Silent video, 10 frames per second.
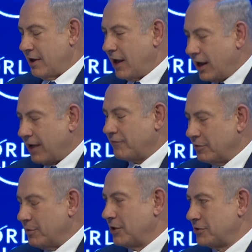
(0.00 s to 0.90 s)
I have
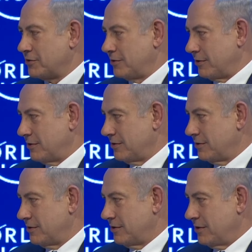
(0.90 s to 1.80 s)
to make sure
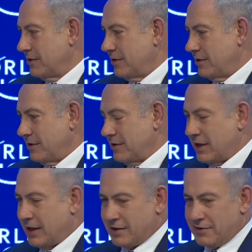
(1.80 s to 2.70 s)

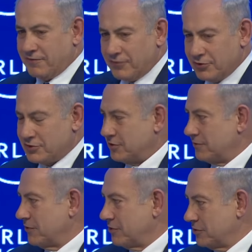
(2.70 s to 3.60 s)
that the future
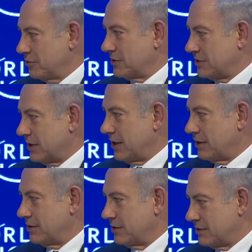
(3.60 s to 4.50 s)
of the Jewish
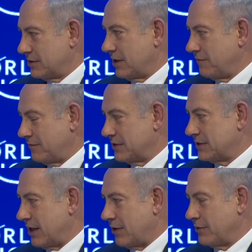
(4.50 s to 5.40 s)
state is safe and
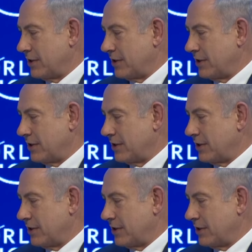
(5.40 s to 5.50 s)
sound.